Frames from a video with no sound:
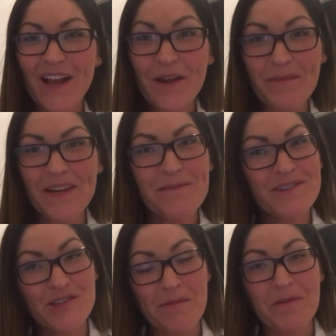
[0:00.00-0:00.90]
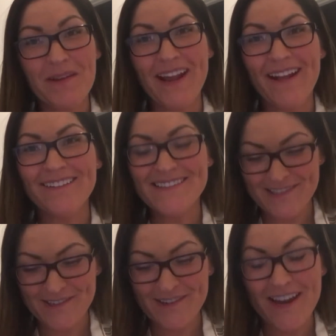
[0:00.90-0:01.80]
Hi, my name is Gemma
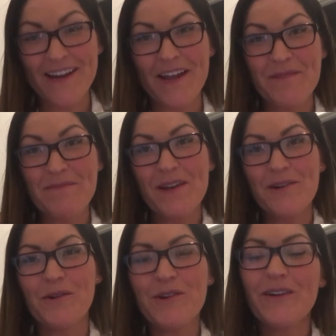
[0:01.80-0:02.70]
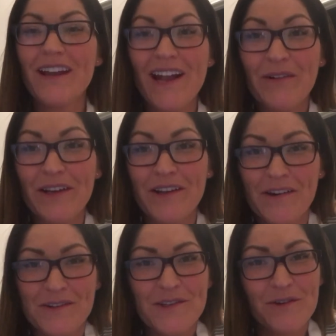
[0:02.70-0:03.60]
McAllister, and I bet you're wondering how I
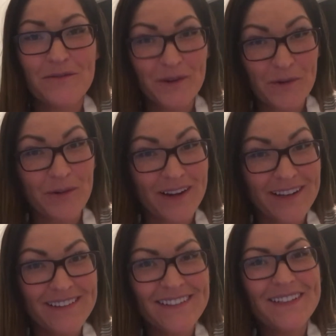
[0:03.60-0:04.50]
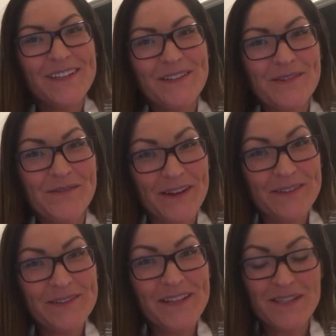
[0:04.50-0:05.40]
got onto your phone, right?
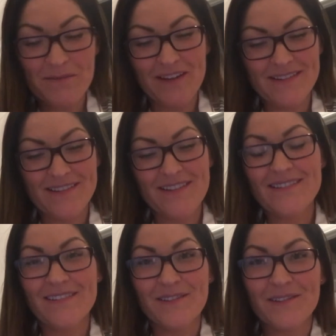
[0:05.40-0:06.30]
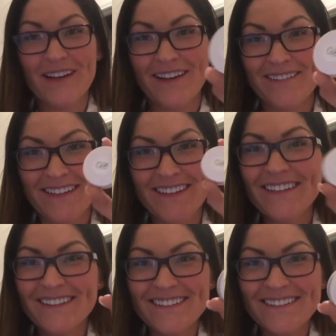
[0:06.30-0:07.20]
Well, it's because of this little guy right
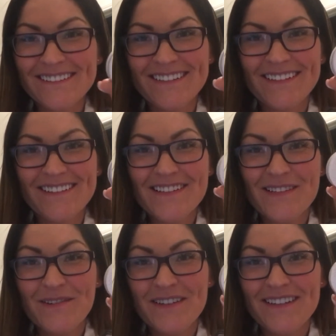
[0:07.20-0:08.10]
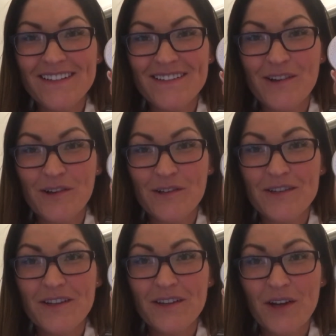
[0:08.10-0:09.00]
here. This unit is
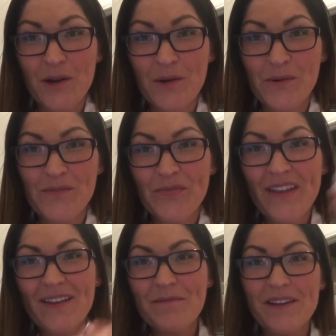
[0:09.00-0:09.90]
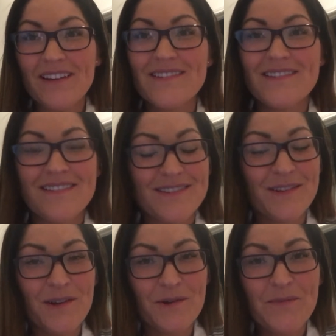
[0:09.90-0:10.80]
called a GO. Because of this
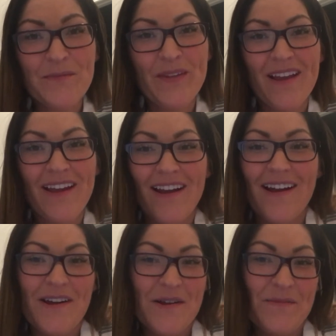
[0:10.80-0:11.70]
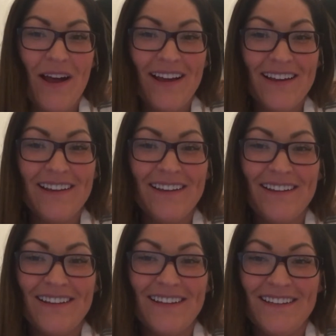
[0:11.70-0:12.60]
GO, I
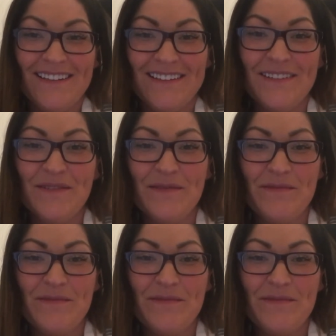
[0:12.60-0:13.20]
can